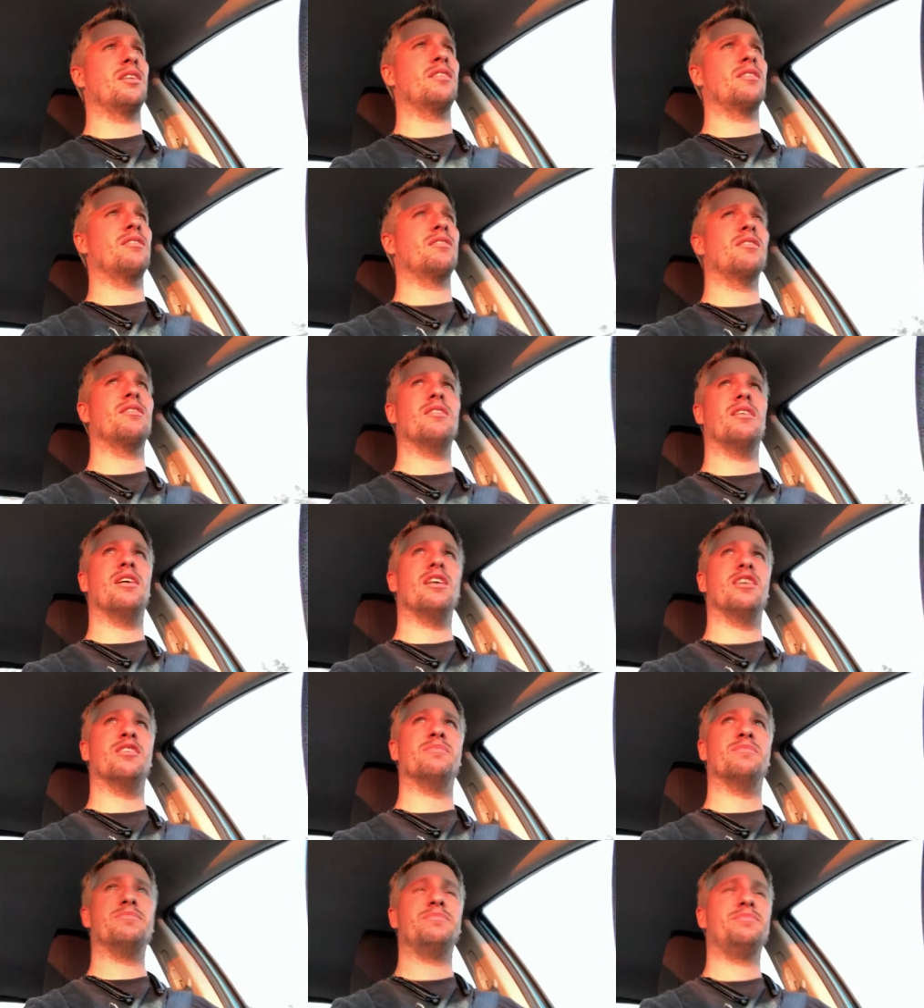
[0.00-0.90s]

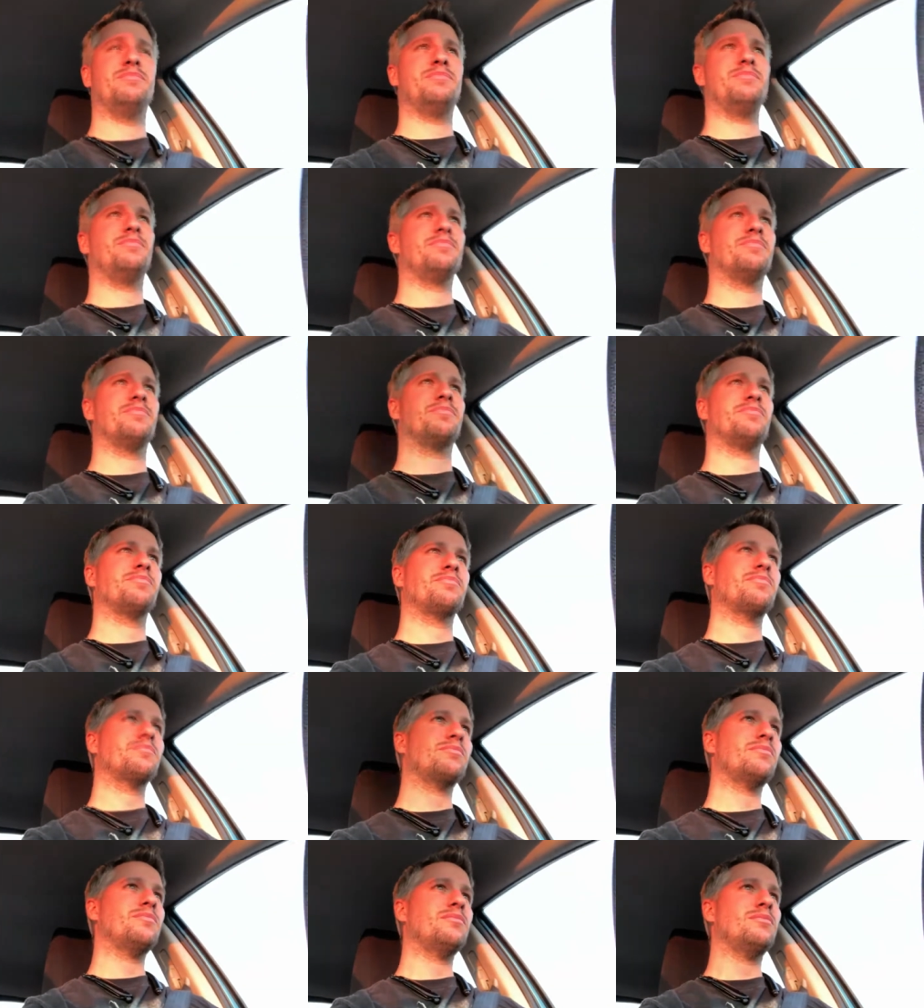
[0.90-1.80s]

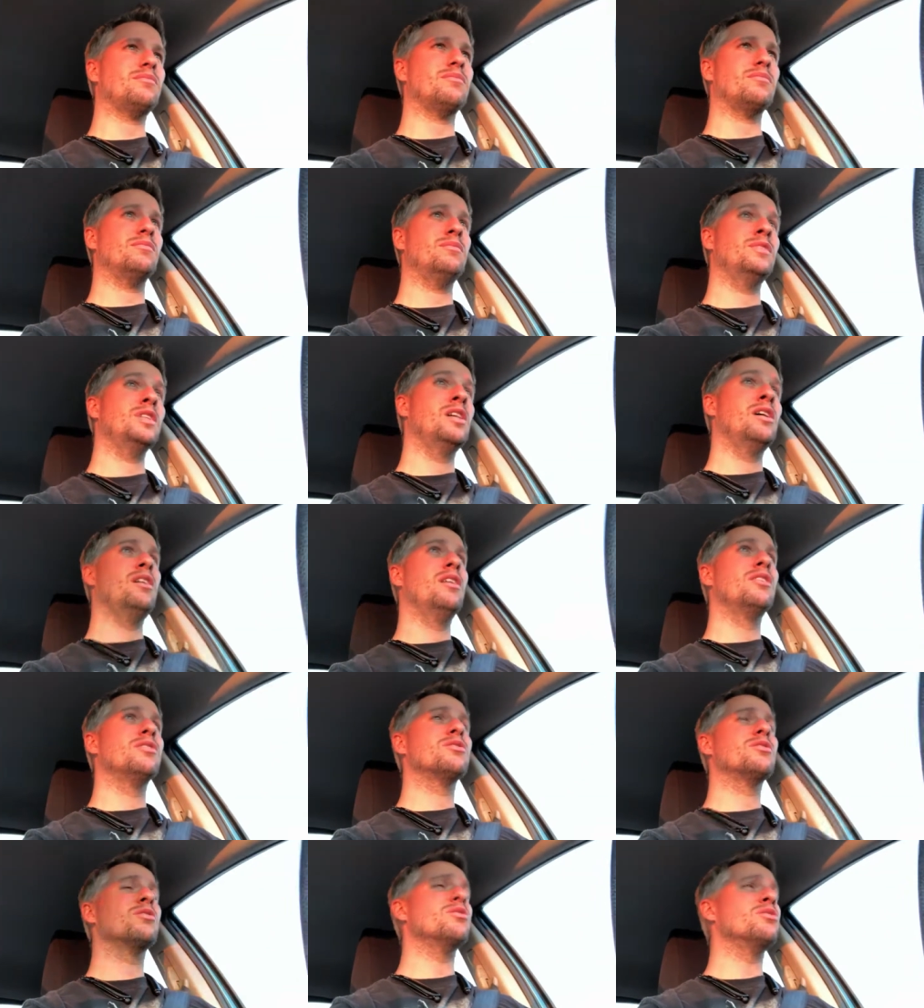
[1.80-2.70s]
Um,
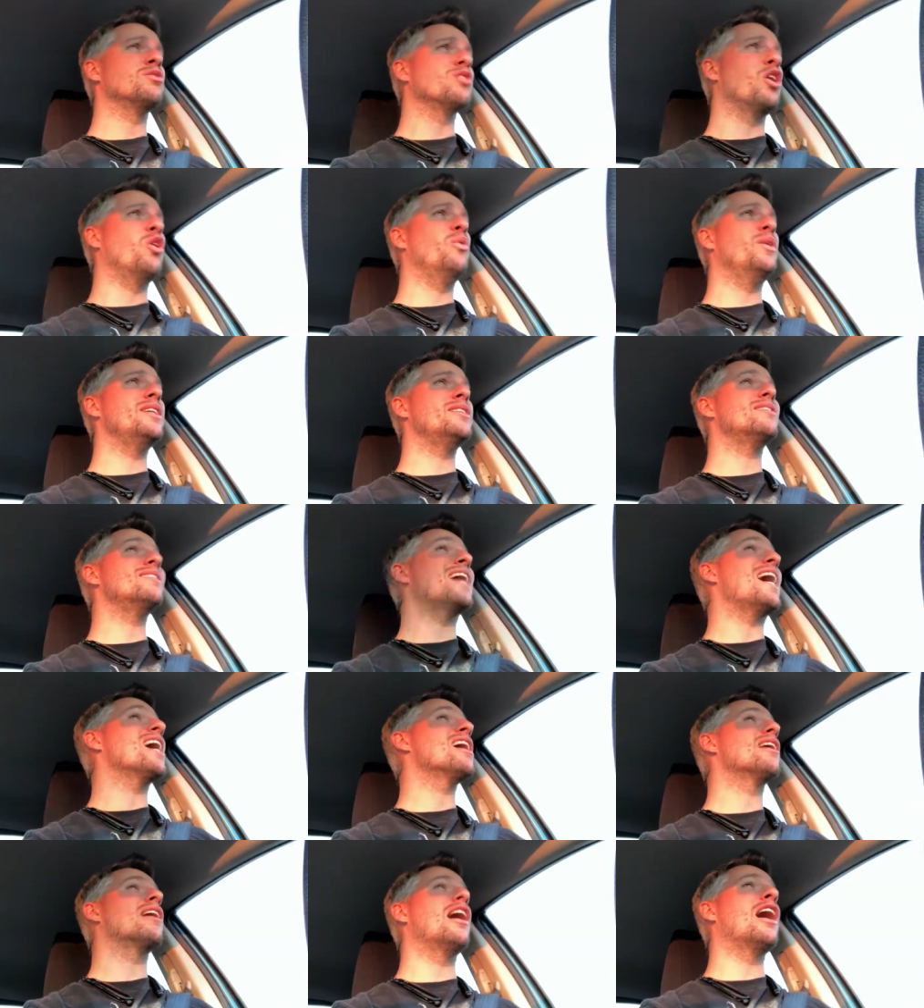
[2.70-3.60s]
so there's always
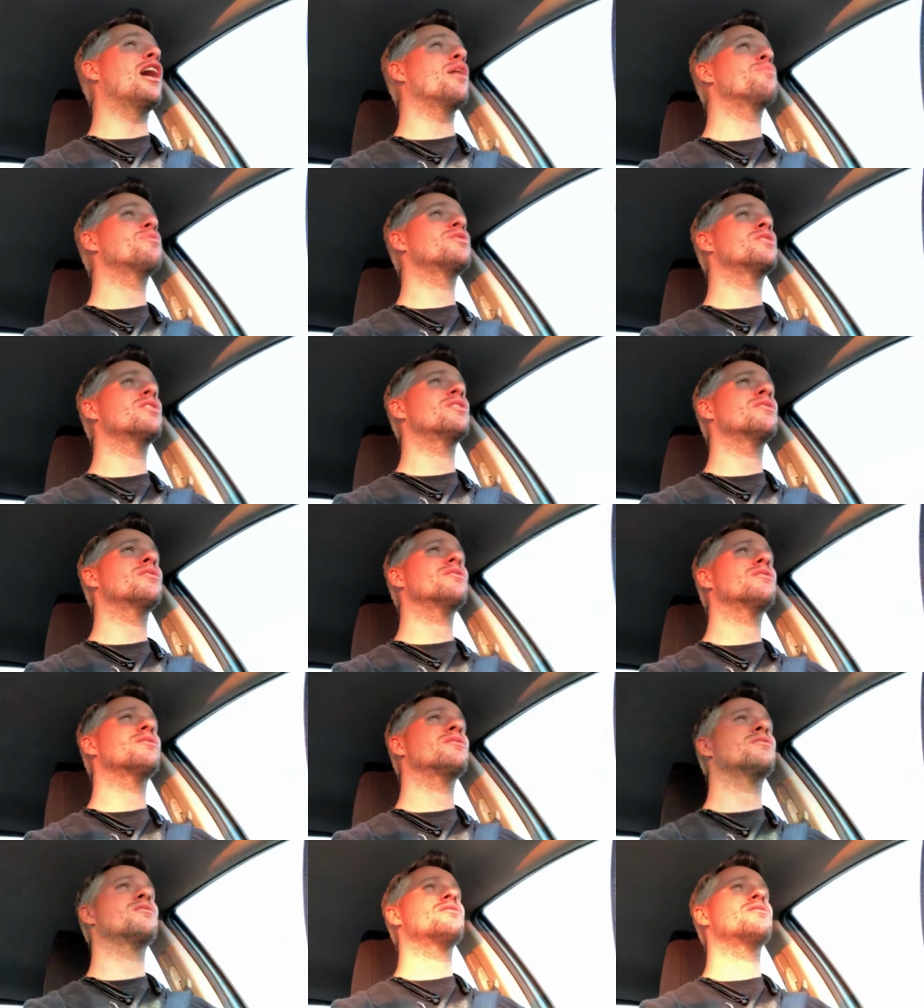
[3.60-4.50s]
that option
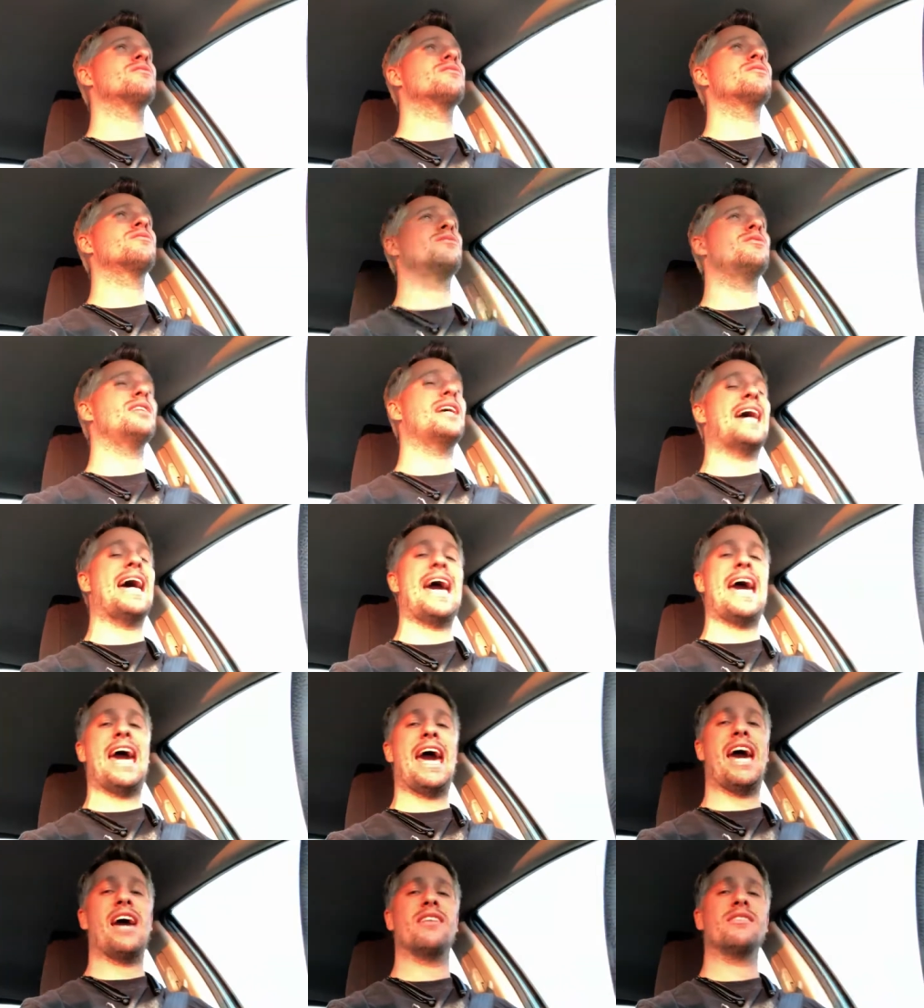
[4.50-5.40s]
to
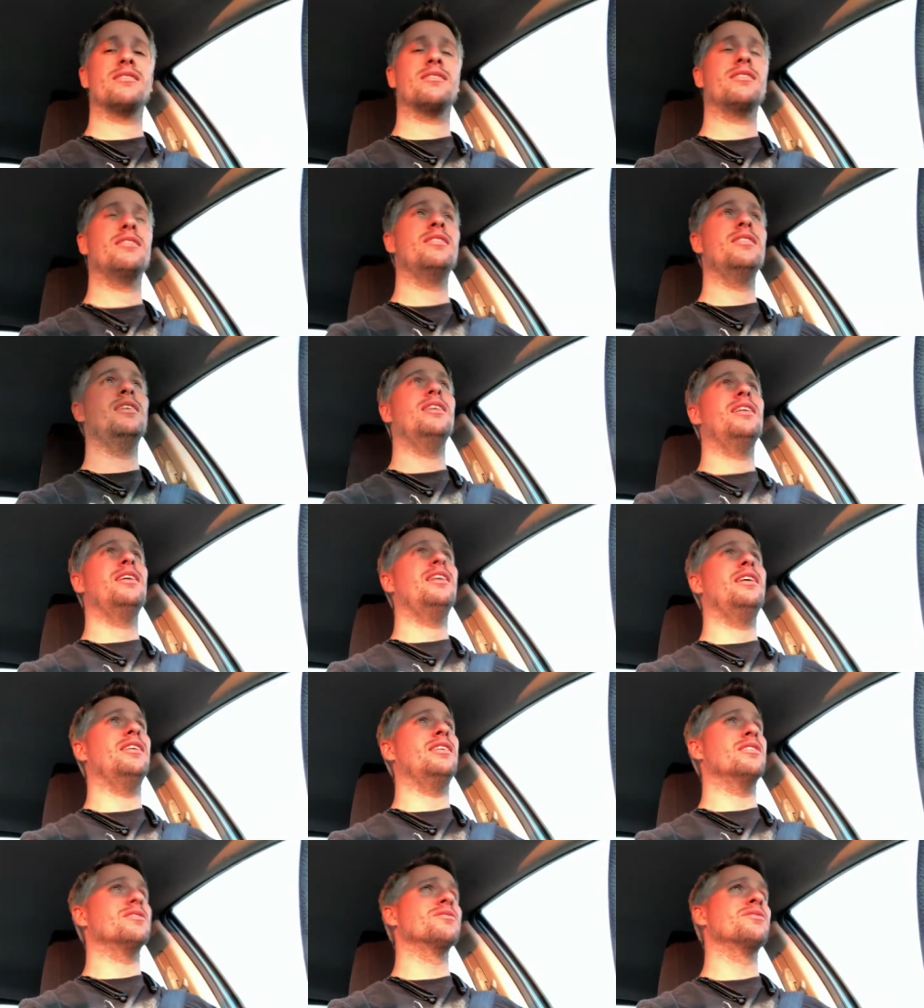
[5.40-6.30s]
ask.
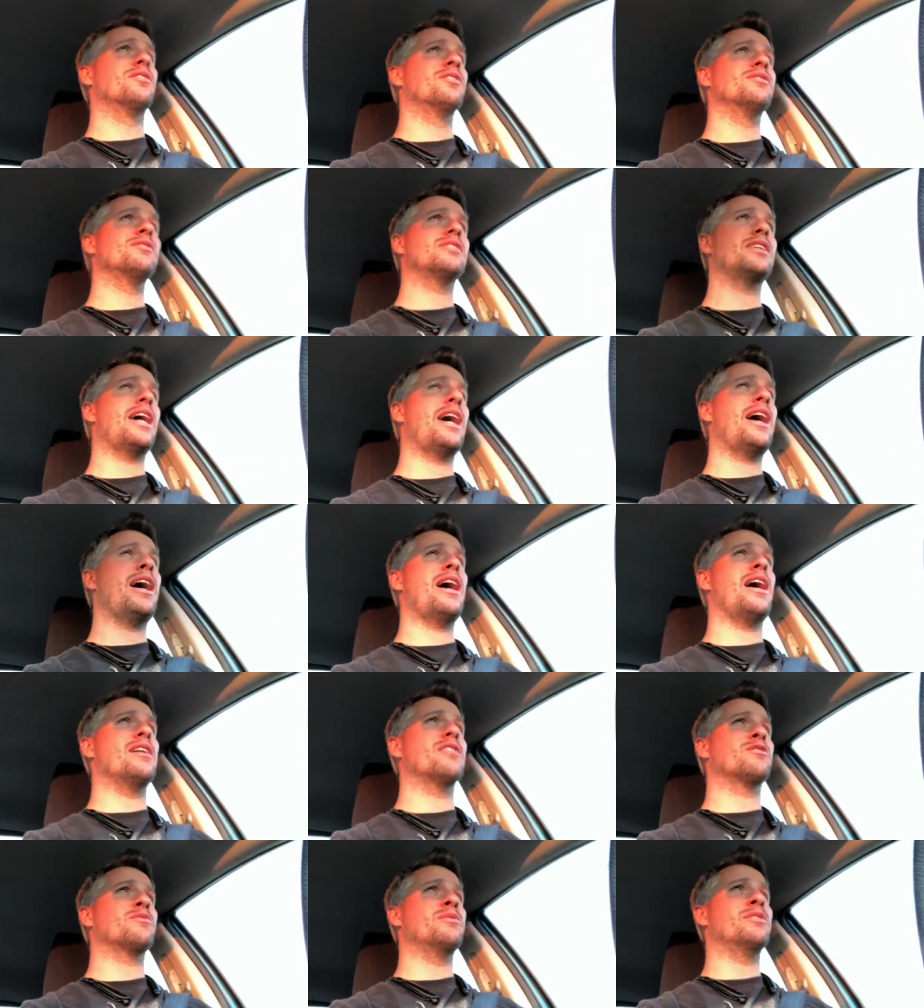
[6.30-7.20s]
It doesn't hurt to
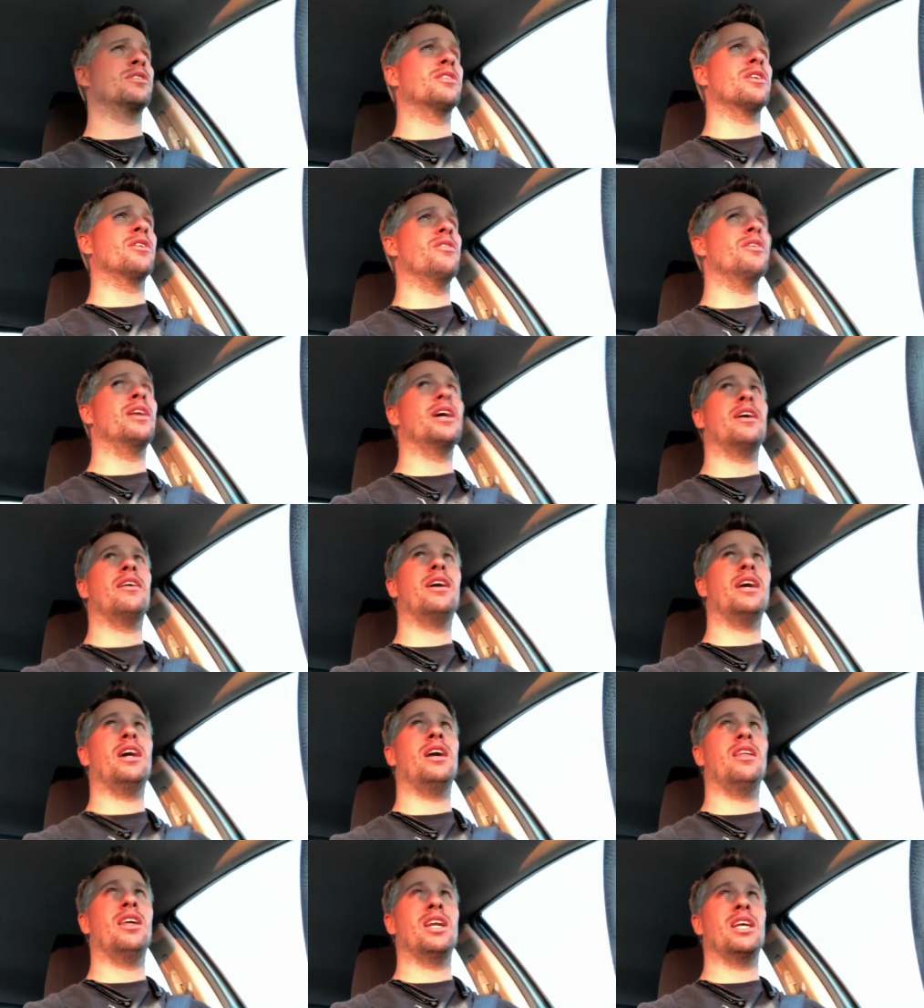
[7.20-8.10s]
ask when you're going out
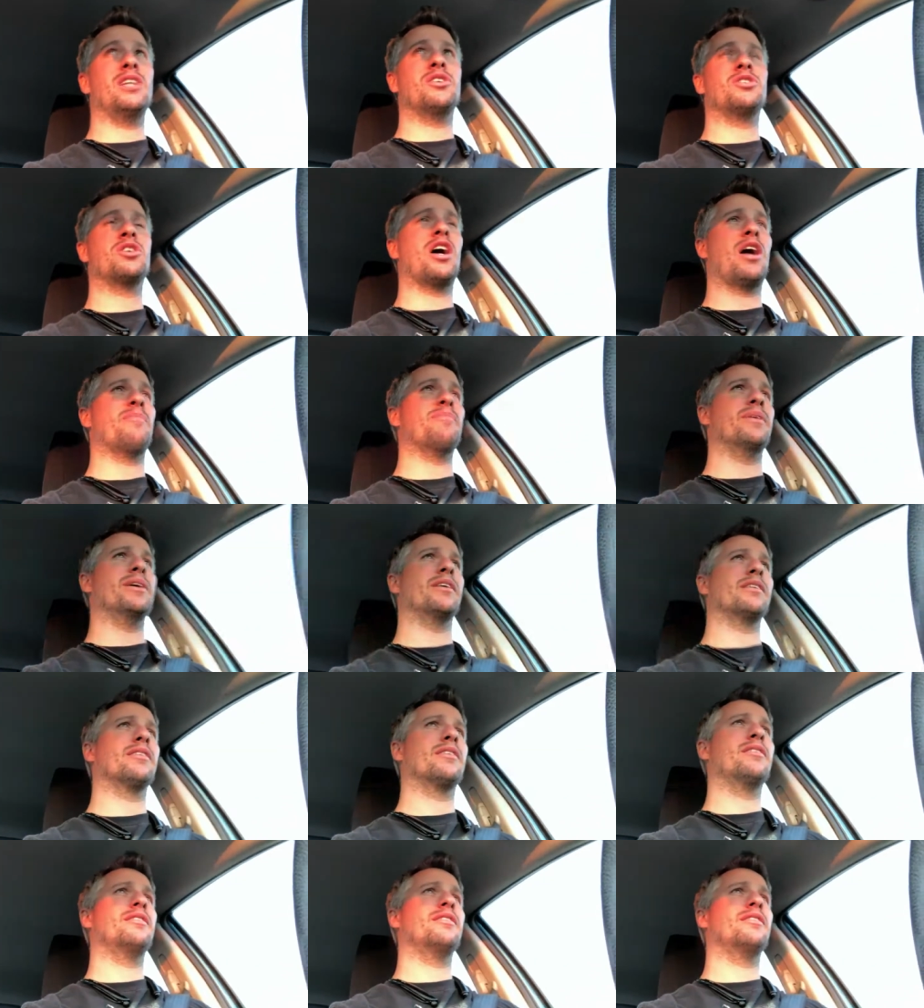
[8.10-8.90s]
holiday shopping.